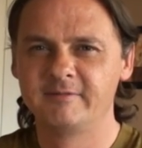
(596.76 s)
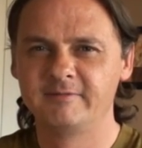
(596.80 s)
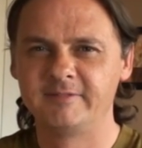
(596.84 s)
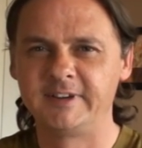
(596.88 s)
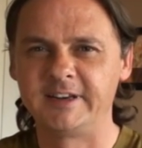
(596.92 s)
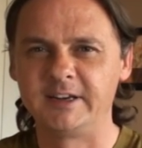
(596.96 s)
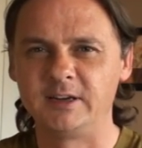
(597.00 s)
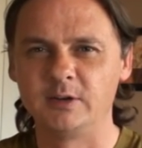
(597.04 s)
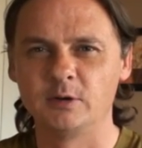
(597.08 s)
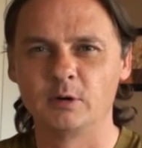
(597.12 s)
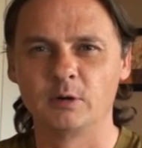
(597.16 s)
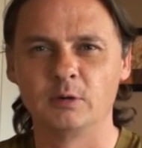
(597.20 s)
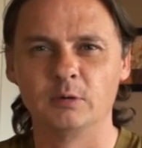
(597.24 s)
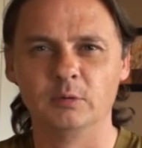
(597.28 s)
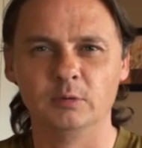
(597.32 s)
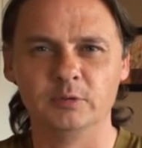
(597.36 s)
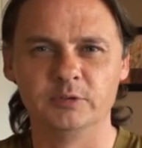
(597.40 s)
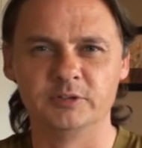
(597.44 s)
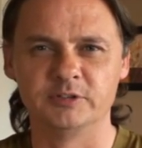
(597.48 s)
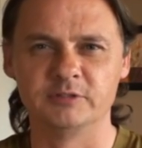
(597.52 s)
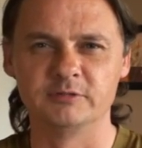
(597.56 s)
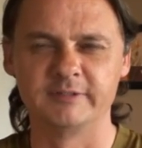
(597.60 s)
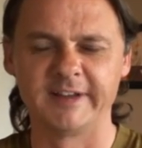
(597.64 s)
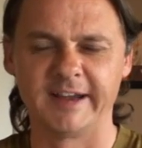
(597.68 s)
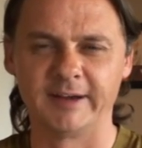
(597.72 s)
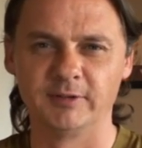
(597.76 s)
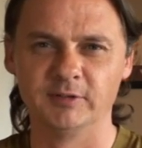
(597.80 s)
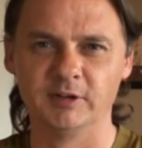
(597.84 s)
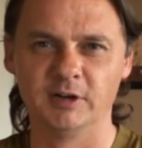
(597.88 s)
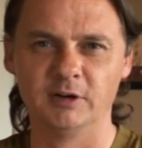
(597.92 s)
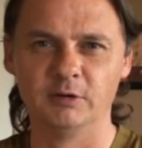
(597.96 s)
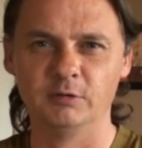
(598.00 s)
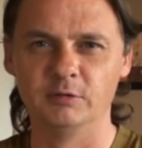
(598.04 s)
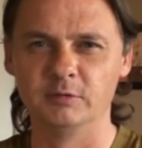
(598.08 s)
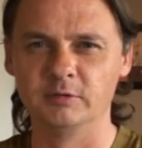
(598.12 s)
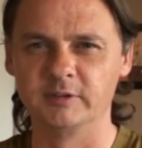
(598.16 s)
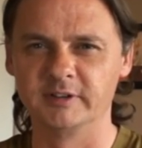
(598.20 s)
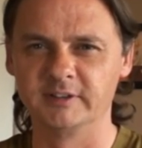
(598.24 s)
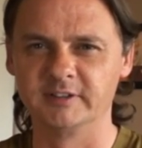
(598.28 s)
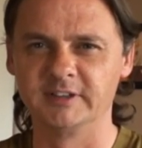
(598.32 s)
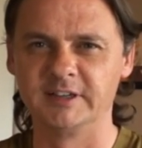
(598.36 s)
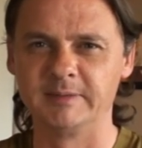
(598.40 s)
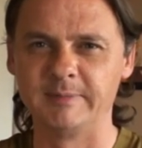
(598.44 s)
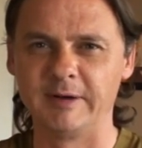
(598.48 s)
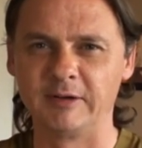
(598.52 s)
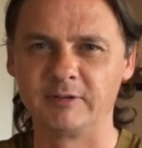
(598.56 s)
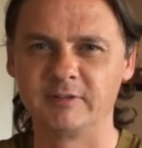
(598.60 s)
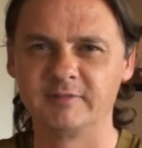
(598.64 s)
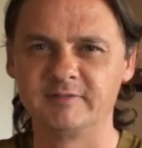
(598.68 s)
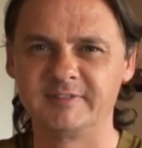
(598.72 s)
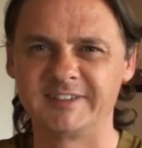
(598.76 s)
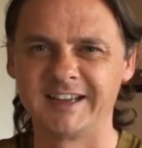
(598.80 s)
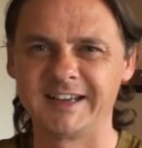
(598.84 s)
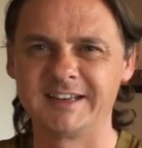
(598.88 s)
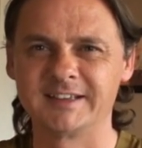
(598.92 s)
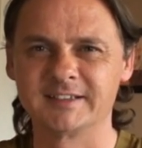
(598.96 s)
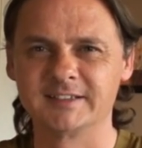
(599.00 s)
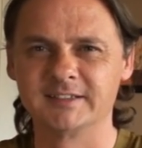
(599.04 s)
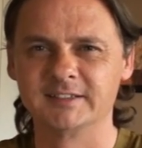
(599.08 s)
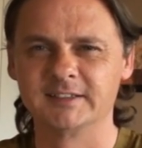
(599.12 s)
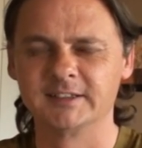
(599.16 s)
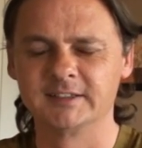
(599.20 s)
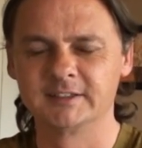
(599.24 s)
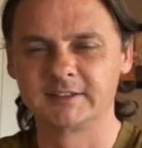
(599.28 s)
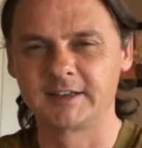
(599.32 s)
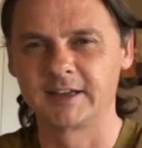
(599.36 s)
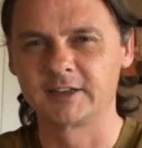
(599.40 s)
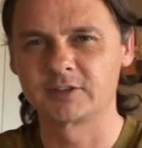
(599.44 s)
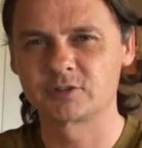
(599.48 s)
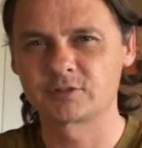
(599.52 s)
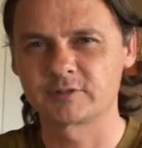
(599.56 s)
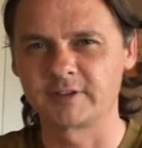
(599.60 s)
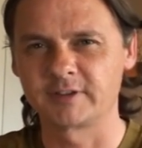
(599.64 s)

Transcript: videos you download and the amount of data that gets